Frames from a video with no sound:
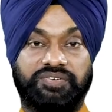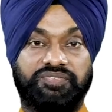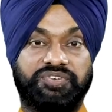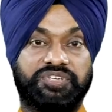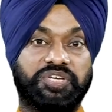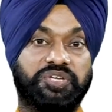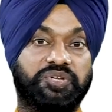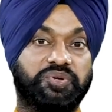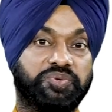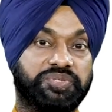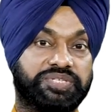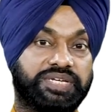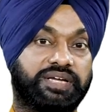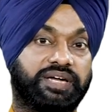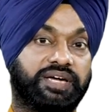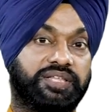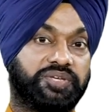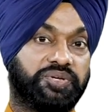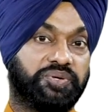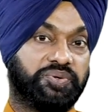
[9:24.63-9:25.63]
which a user
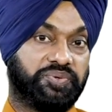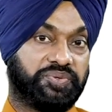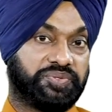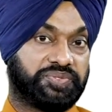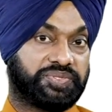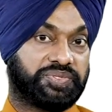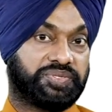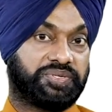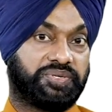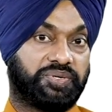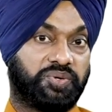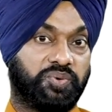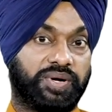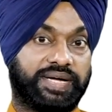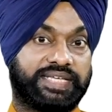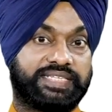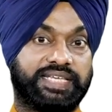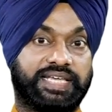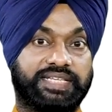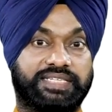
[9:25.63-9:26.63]
can use to
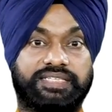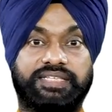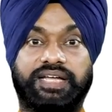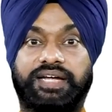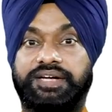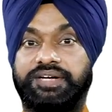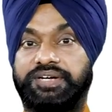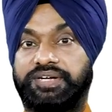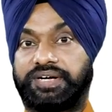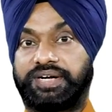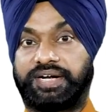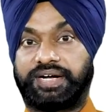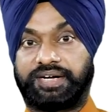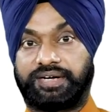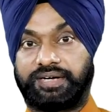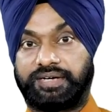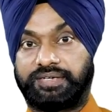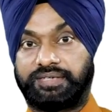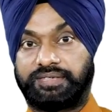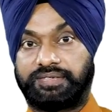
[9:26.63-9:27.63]
access the internet